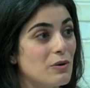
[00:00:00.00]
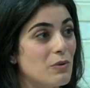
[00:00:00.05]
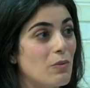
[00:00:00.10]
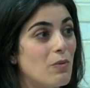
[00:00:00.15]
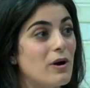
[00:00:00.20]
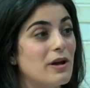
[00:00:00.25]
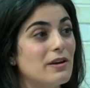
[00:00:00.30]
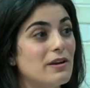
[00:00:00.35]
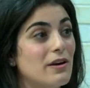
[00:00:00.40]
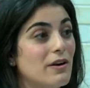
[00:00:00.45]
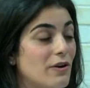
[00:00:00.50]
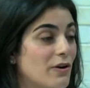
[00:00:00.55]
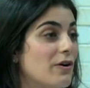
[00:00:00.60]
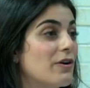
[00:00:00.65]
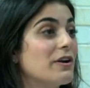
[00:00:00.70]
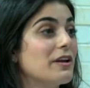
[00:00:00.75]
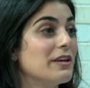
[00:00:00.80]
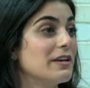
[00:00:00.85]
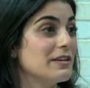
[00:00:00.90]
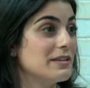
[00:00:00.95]
what a
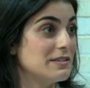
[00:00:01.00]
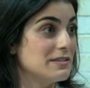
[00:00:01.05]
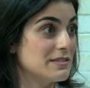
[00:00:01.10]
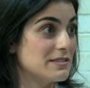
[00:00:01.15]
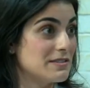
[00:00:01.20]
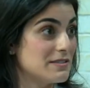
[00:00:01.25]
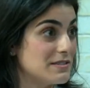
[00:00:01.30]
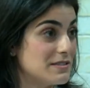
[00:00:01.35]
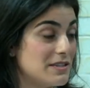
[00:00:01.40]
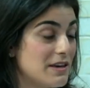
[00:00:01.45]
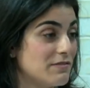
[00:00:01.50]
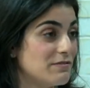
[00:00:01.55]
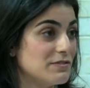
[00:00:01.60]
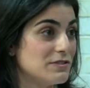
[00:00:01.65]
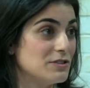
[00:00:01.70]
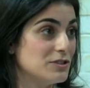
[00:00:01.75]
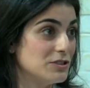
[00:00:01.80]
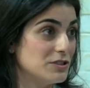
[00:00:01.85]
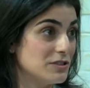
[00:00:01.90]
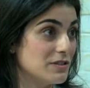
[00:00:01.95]
hernia is and the
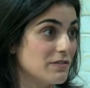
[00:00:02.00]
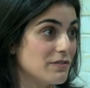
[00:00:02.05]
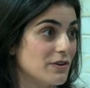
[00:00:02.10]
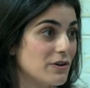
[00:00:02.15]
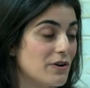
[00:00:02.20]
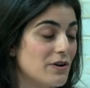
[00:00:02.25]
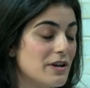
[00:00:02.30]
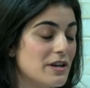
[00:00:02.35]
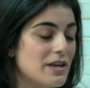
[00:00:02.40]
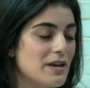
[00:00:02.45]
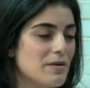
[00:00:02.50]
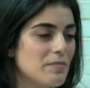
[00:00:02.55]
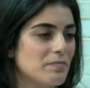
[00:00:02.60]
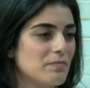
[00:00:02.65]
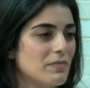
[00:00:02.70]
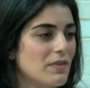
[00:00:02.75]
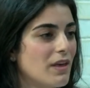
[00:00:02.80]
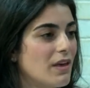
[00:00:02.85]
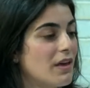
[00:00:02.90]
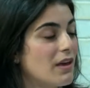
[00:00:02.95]
definition of a hernia.
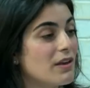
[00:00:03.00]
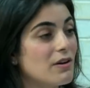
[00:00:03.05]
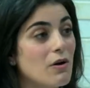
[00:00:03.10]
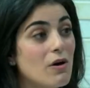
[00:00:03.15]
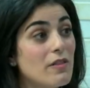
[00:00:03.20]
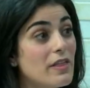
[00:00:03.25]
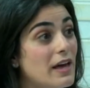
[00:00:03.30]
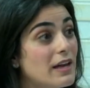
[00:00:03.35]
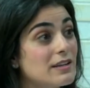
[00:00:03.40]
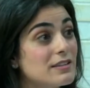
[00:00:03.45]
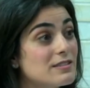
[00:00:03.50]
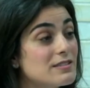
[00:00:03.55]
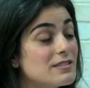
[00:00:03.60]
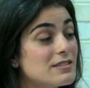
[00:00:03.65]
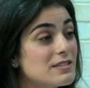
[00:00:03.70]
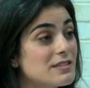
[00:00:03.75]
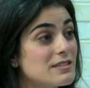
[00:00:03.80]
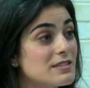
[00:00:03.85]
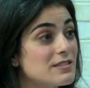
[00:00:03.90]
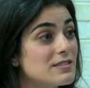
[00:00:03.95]
And all that
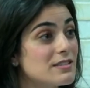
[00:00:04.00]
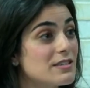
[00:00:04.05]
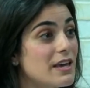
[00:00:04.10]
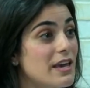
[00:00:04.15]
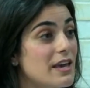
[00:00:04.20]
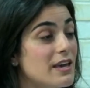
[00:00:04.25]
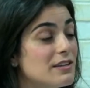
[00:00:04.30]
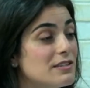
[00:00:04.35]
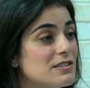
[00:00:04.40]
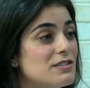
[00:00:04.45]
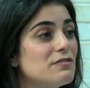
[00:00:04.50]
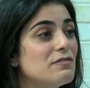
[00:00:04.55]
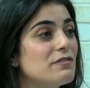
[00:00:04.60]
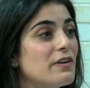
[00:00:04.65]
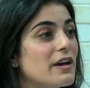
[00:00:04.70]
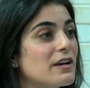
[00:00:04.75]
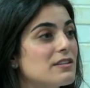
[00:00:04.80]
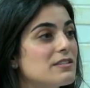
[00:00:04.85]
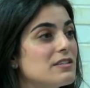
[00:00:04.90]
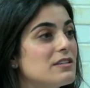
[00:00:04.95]
is a
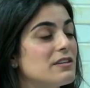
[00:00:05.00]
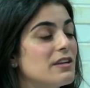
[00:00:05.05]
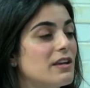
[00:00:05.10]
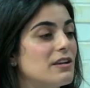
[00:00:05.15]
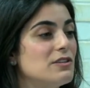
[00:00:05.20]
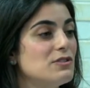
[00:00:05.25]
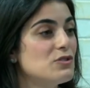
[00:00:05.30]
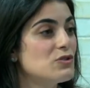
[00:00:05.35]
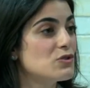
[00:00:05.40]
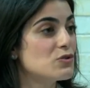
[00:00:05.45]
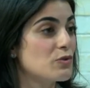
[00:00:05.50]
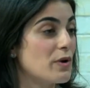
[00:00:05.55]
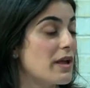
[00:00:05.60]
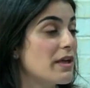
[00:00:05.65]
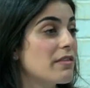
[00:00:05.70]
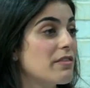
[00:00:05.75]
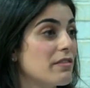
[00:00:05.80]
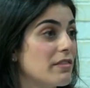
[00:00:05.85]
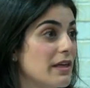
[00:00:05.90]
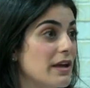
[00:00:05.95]
defect in any
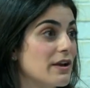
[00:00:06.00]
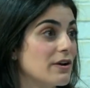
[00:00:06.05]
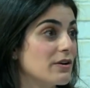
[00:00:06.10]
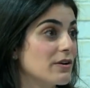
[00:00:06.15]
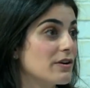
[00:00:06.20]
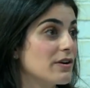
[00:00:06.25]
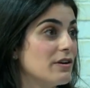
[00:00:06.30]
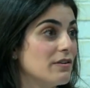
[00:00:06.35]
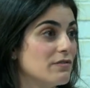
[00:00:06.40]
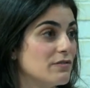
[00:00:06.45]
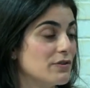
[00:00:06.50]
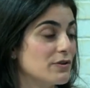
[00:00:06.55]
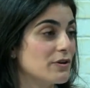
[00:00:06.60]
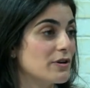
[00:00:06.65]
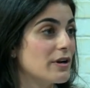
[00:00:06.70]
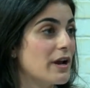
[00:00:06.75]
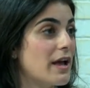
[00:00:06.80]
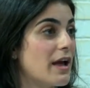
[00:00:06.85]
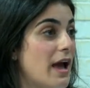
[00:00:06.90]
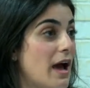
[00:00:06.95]
strength layer of
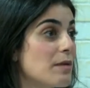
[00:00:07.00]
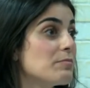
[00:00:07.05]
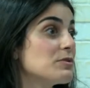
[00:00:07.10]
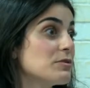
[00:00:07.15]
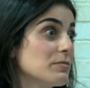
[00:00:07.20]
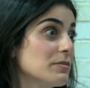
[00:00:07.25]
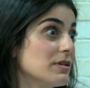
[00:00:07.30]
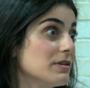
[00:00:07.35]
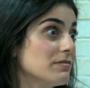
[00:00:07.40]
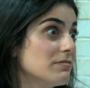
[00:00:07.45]
your abdomen.